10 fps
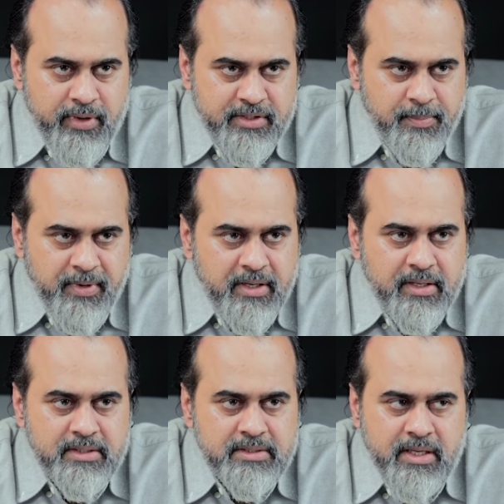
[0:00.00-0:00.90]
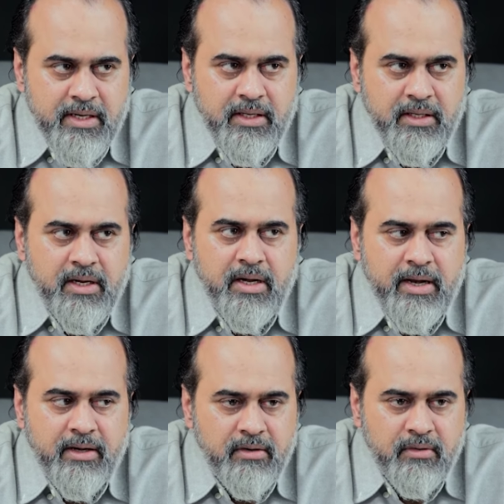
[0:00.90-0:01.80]
to experience any
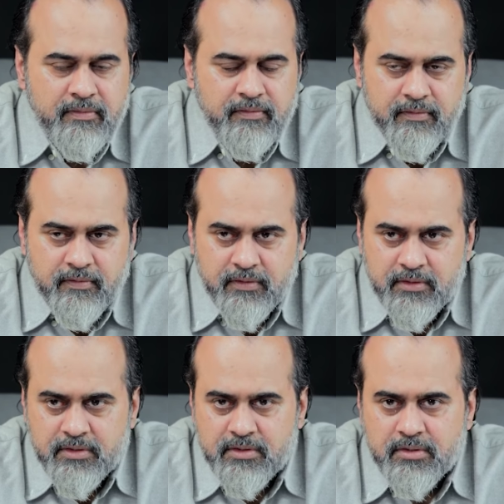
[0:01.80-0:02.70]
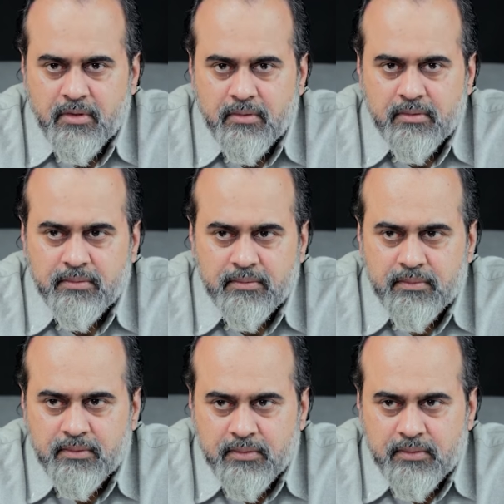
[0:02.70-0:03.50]
kind of sorrow.